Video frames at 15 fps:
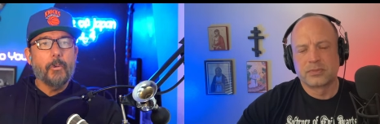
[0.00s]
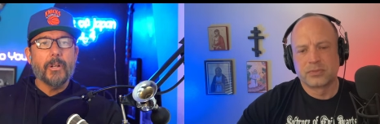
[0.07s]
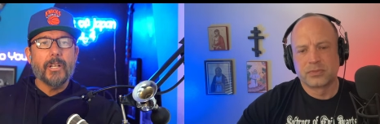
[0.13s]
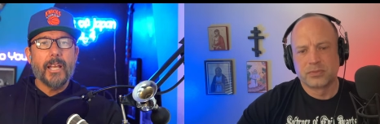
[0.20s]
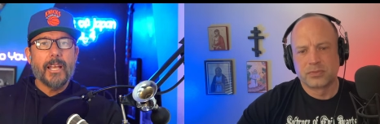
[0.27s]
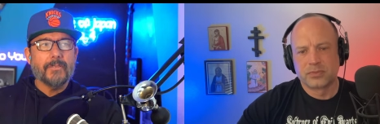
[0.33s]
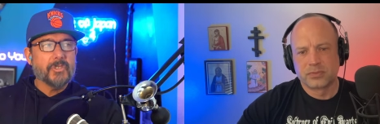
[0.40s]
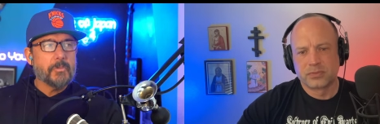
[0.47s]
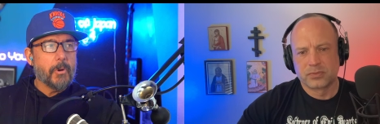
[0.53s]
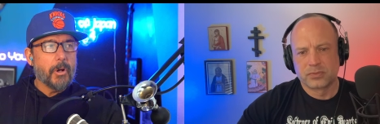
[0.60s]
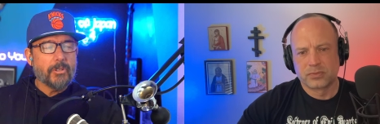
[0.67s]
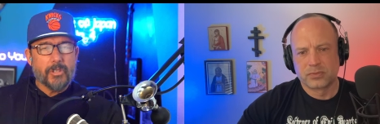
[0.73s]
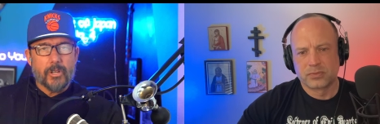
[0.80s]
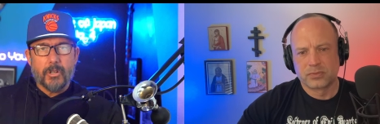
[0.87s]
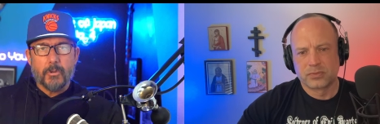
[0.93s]
Speaker 1: I want to have small
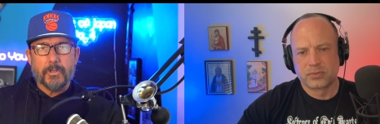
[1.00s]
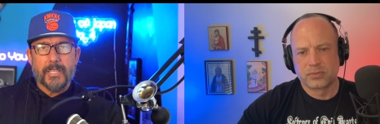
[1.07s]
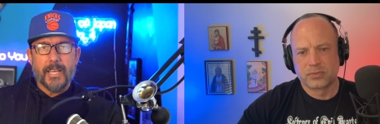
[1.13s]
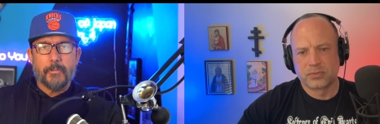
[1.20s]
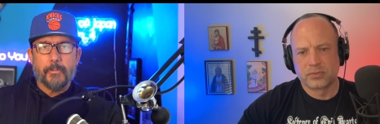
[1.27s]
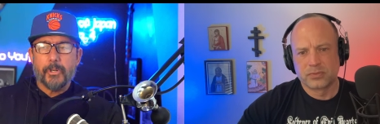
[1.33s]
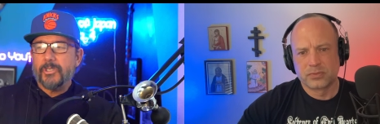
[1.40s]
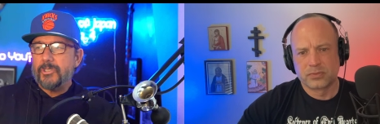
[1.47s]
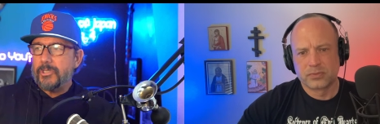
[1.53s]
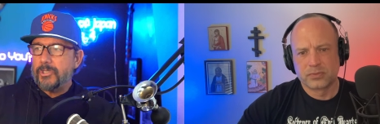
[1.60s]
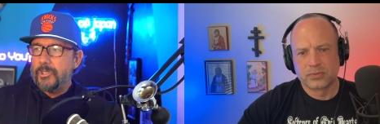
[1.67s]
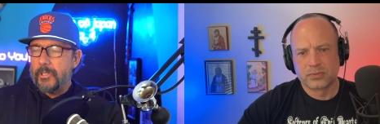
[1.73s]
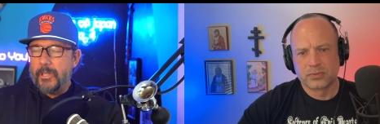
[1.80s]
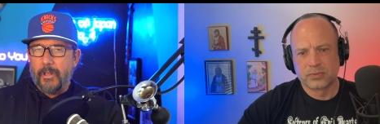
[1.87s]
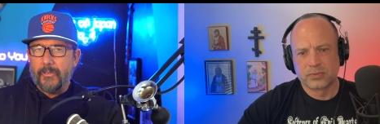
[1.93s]
talk with that person,
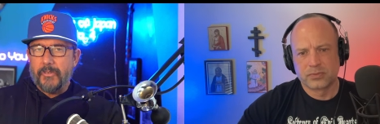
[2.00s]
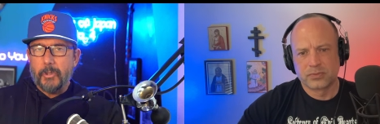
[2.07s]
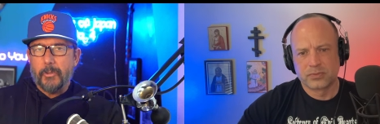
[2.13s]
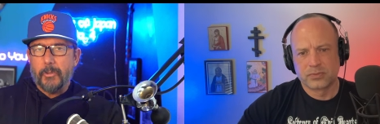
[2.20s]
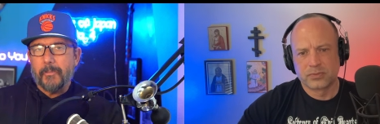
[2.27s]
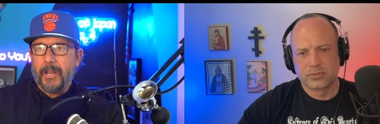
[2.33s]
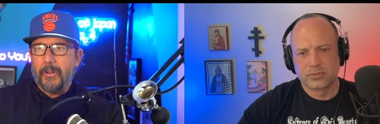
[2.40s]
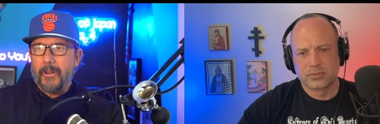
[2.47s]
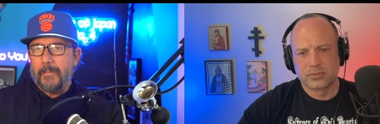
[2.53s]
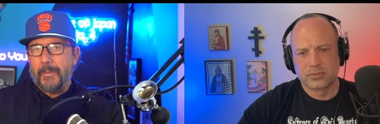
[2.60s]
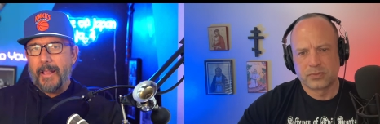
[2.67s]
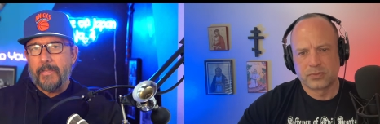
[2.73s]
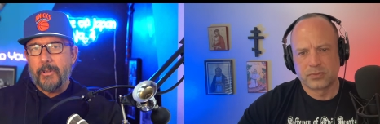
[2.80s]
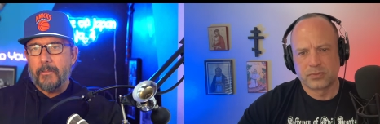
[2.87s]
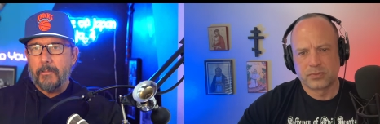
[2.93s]
so they'll feel better
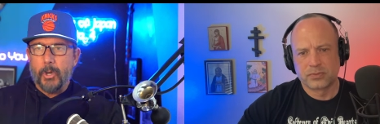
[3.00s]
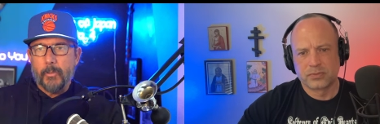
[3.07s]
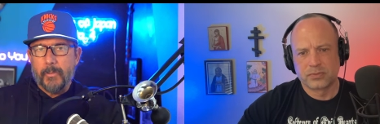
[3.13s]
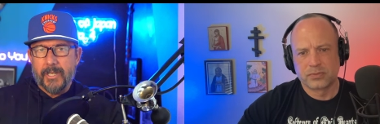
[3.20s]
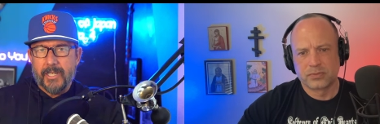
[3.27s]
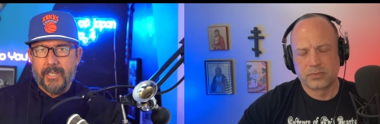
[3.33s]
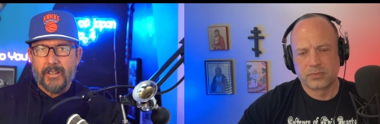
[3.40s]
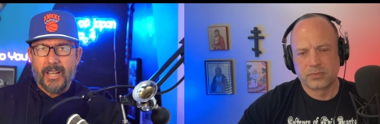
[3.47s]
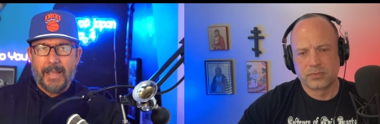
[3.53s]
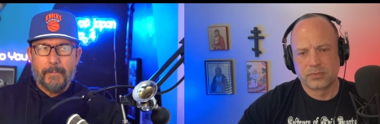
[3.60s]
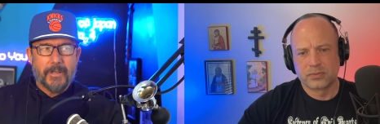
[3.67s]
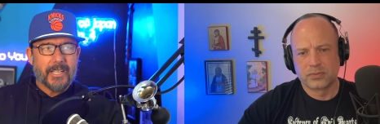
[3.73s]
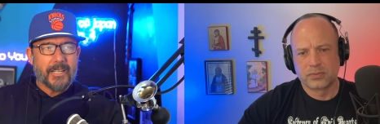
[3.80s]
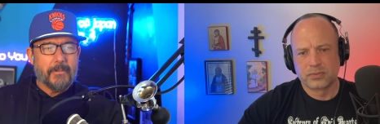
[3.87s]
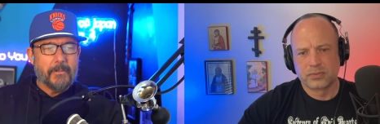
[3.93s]
about their moment here." I
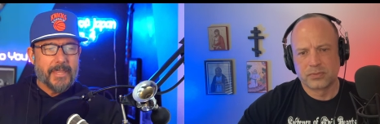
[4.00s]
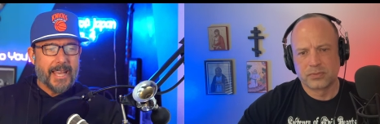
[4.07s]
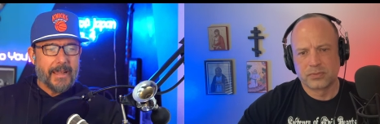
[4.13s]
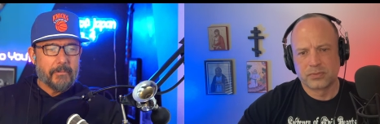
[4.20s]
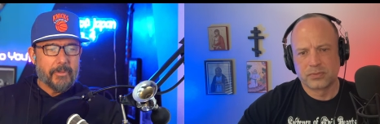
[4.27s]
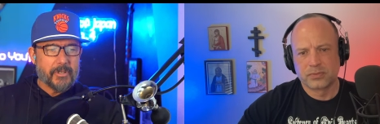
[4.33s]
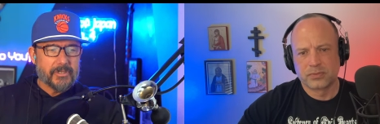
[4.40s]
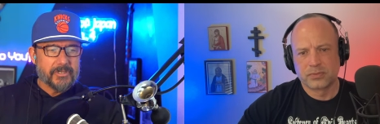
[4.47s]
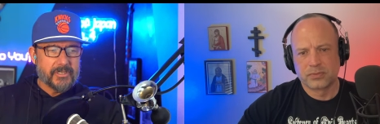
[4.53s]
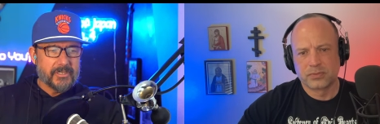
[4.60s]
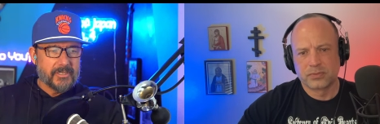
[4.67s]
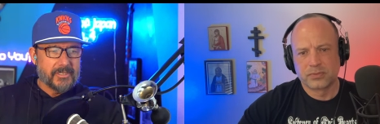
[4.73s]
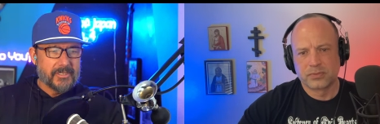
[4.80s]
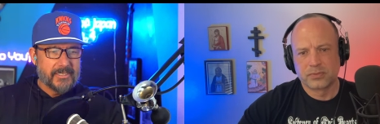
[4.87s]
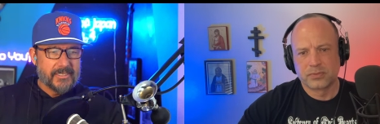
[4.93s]
become that person.
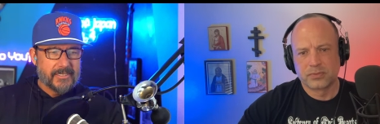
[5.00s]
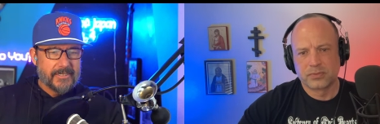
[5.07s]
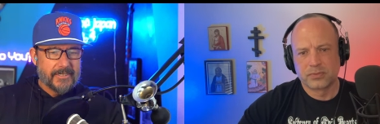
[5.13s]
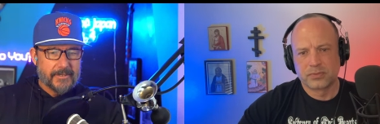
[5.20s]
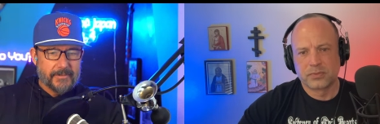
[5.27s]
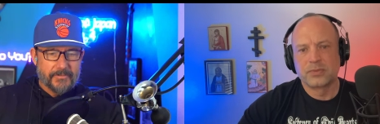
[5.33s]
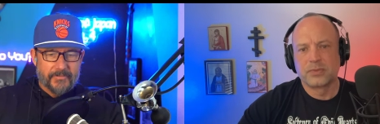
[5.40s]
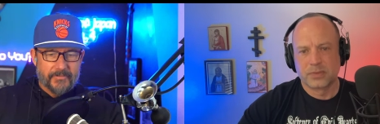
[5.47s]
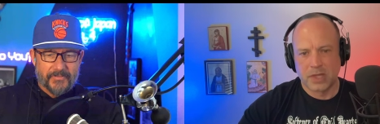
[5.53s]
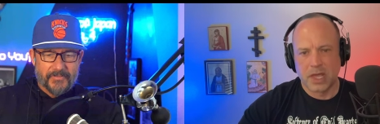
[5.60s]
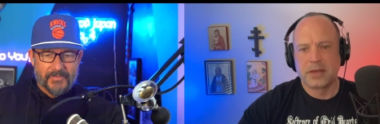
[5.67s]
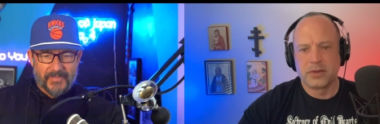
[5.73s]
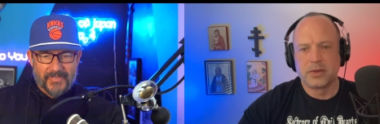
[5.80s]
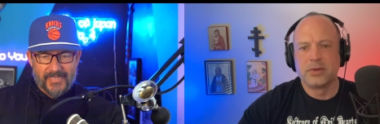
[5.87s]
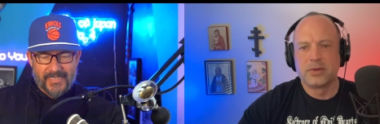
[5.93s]

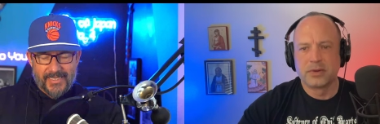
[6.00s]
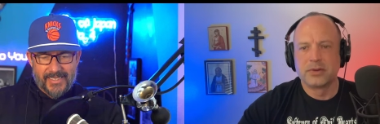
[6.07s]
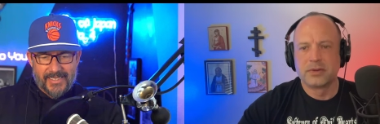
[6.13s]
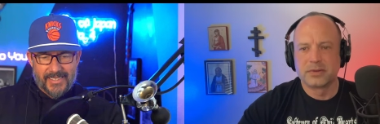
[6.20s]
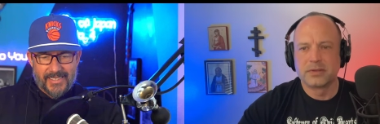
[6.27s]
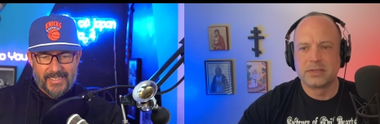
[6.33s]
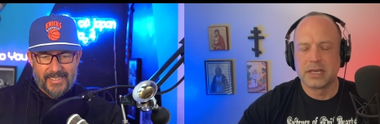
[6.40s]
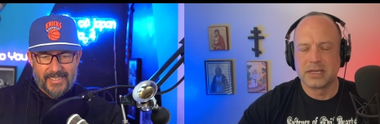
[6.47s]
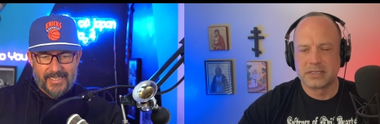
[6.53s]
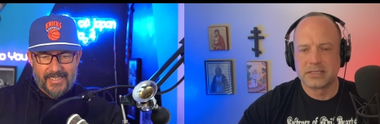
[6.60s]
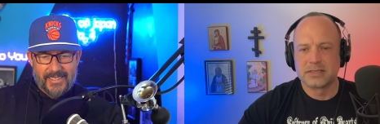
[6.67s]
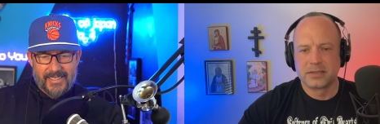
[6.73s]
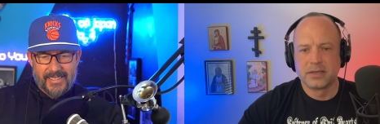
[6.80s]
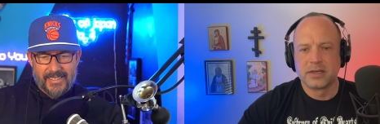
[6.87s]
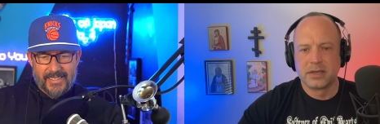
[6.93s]
Speaker 2: I do.
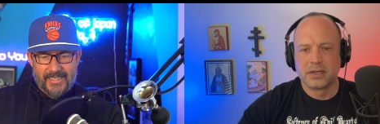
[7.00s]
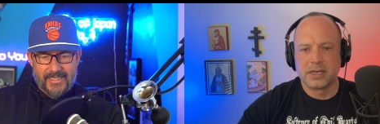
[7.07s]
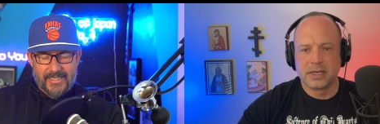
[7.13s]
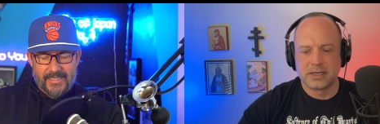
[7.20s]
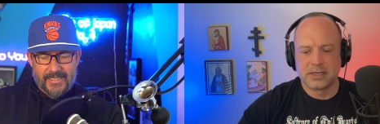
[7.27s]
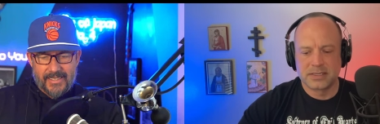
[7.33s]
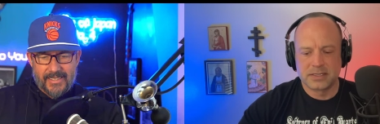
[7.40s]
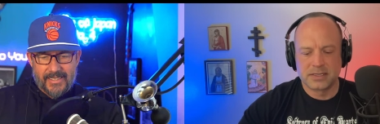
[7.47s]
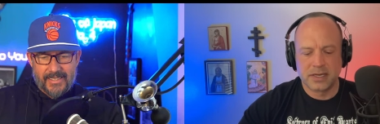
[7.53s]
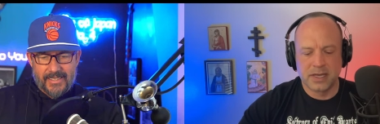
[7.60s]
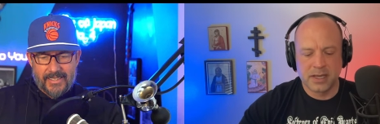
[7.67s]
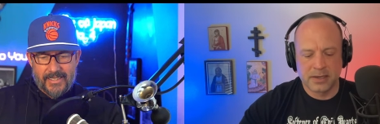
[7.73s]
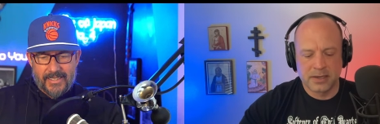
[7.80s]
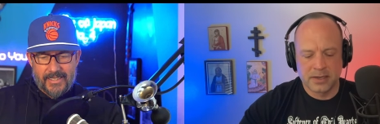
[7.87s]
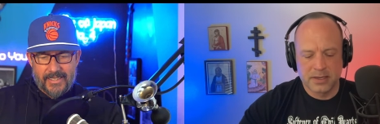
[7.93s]
Yes. Yes.
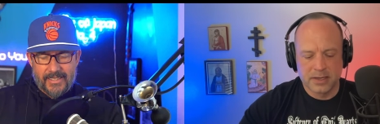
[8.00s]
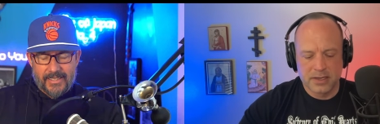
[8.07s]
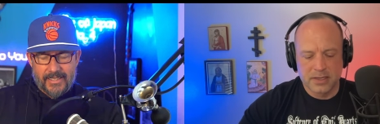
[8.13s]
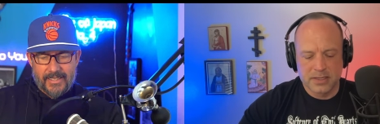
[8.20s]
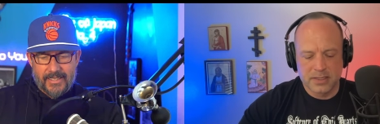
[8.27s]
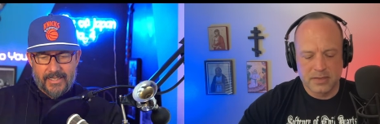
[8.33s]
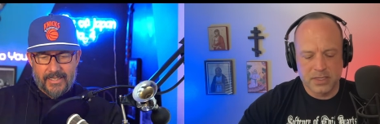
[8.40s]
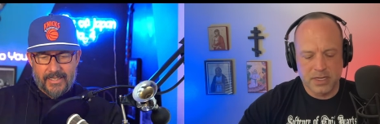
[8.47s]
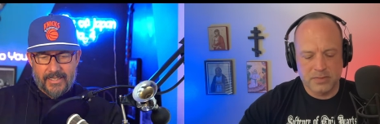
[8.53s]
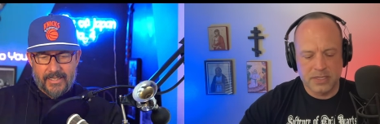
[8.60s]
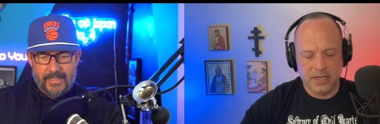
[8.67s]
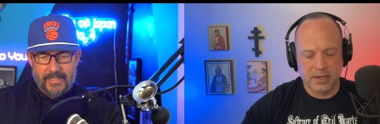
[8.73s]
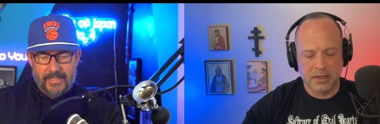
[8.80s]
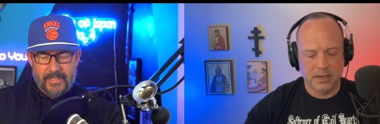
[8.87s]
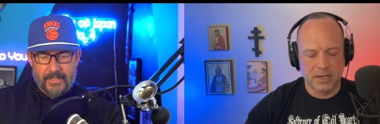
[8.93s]
And
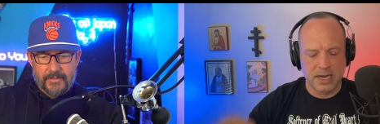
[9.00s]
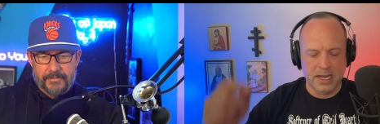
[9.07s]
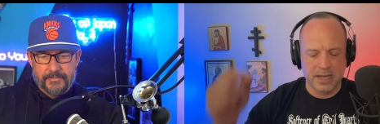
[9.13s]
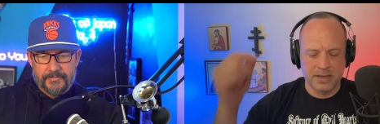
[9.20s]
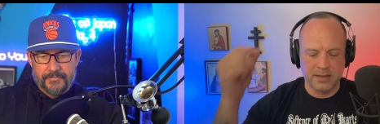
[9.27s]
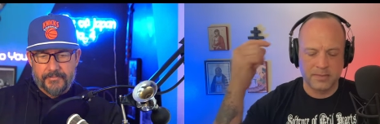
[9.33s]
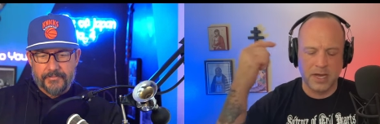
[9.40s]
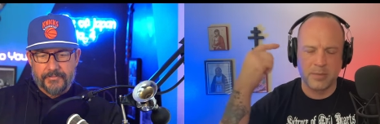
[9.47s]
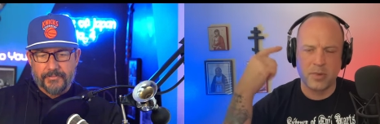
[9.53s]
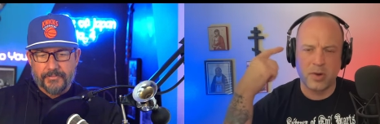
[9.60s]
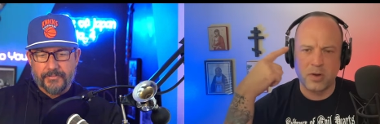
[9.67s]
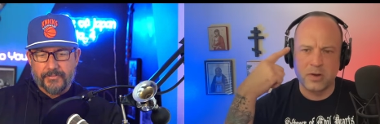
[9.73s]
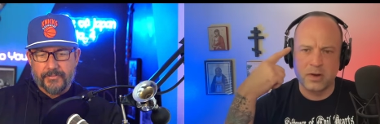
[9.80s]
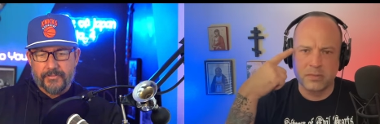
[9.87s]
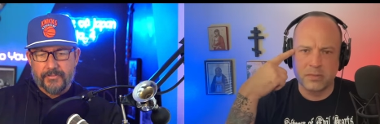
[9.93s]
sometimes I I I'm
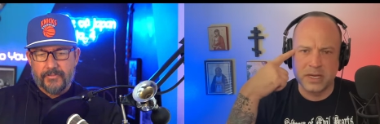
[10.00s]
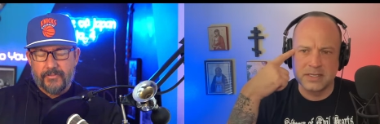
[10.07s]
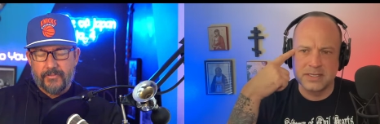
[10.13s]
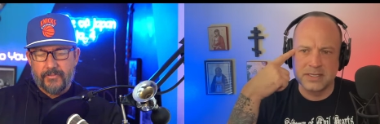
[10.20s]
hard on